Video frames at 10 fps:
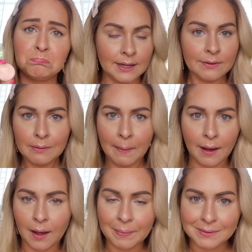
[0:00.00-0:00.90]

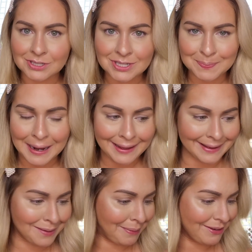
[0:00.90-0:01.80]
Colourpop, I was just
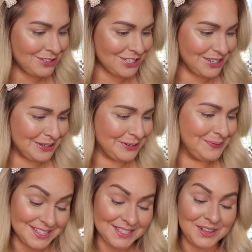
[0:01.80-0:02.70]
bragging about you.
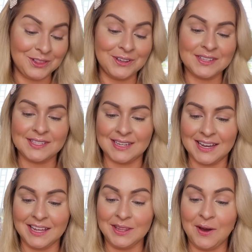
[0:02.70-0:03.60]
This looks
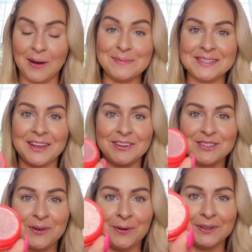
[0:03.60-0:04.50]
stunning though. I'm scared
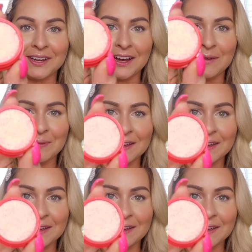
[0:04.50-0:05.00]
to hold it up